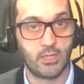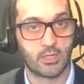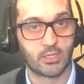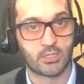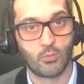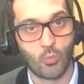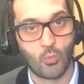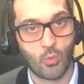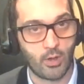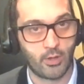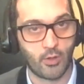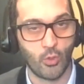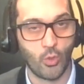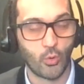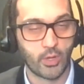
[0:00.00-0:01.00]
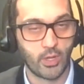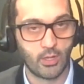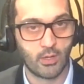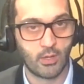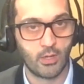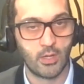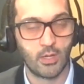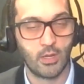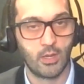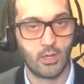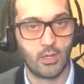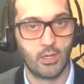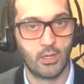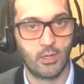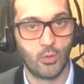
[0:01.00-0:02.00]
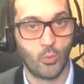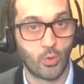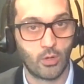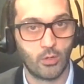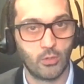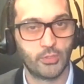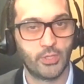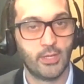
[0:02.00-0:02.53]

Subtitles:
Is it where they're located in the world?